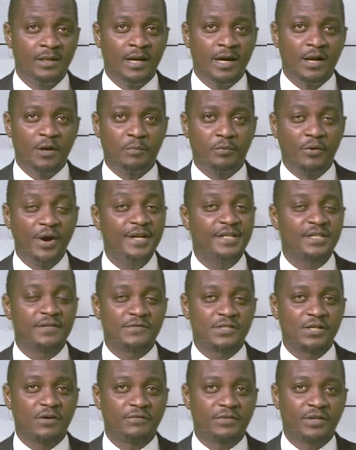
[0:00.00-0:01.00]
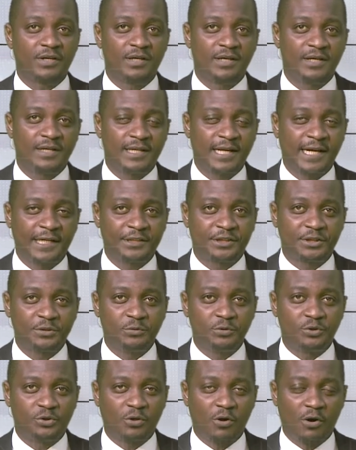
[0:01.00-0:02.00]
And operatives of the
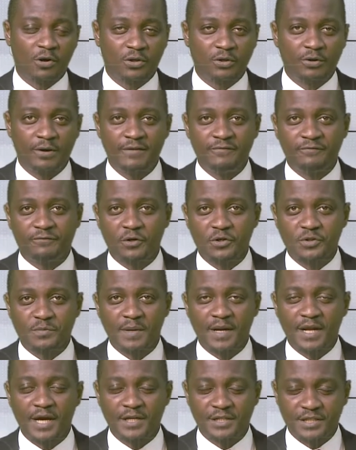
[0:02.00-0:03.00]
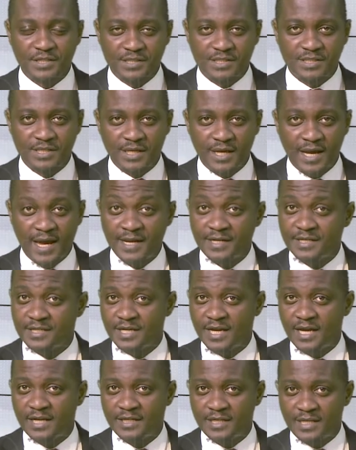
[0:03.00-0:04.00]
National Drug Law Enforcement Agency, N
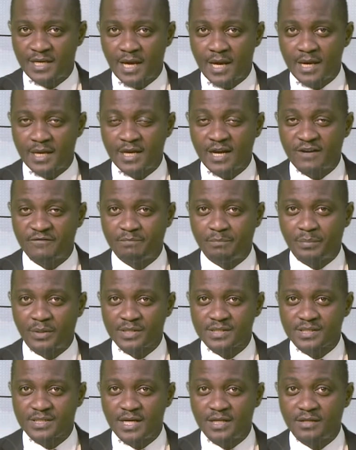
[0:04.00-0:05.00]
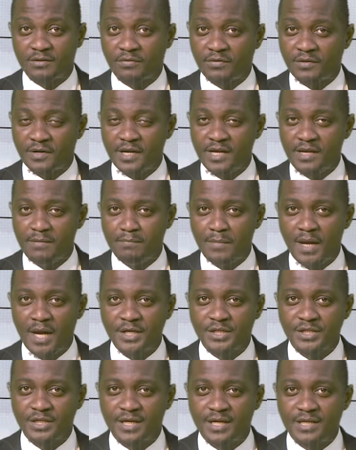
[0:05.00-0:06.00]
D L E A, have busted three
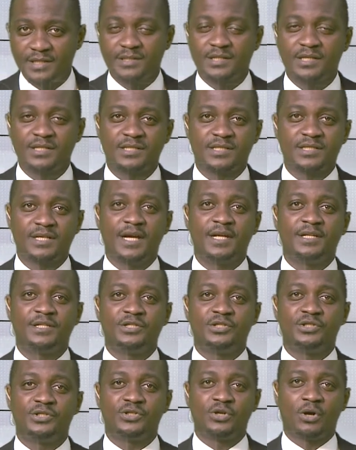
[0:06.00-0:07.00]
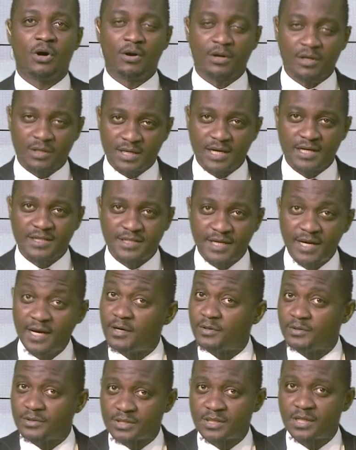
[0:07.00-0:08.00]
major interstate drug
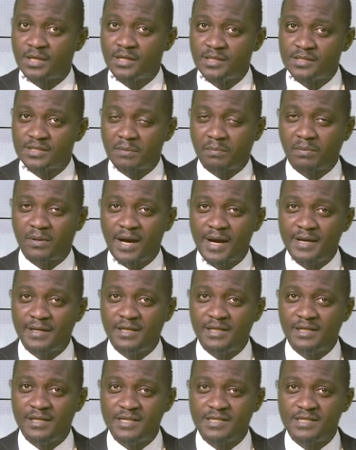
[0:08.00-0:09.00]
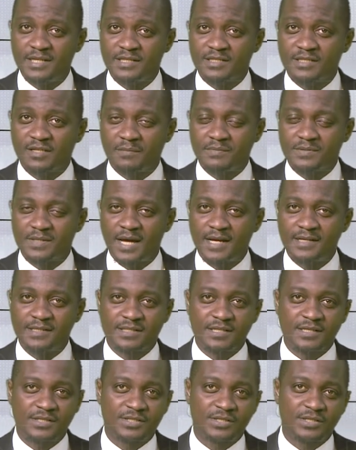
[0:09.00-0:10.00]
cartels supplying illicit
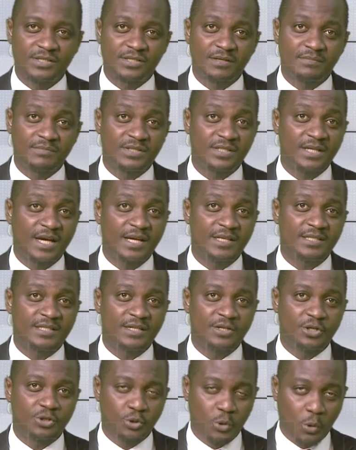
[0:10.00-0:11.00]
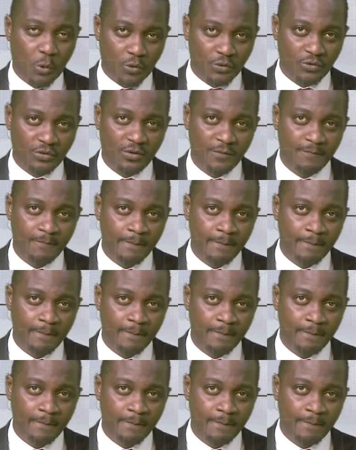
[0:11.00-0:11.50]
substances to some states in the north.